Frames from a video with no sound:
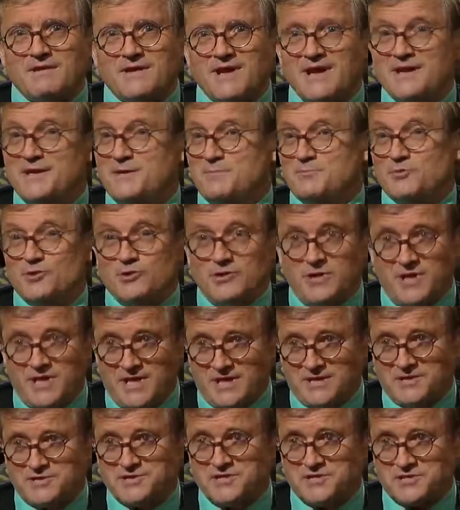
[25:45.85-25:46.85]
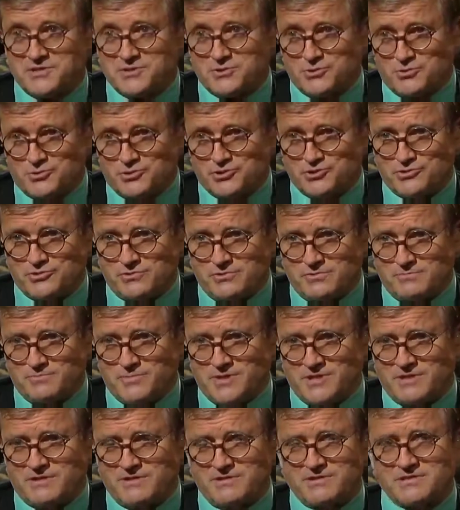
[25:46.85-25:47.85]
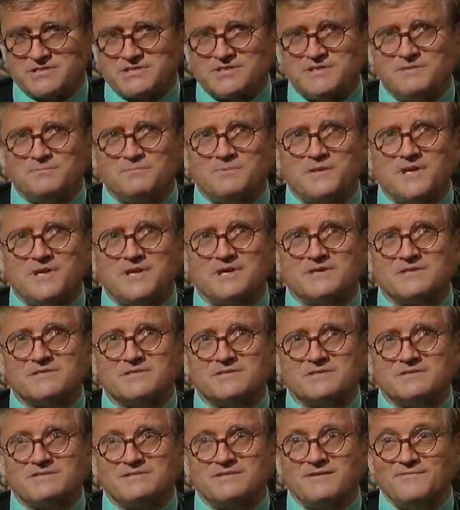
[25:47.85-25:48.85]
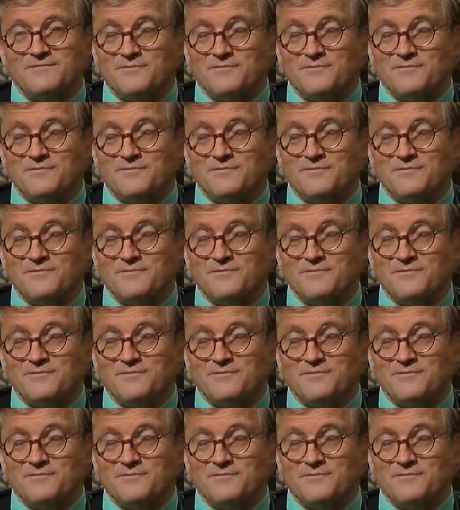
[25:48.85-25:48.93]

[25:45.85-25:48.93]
anybody antisocial, because it makes it,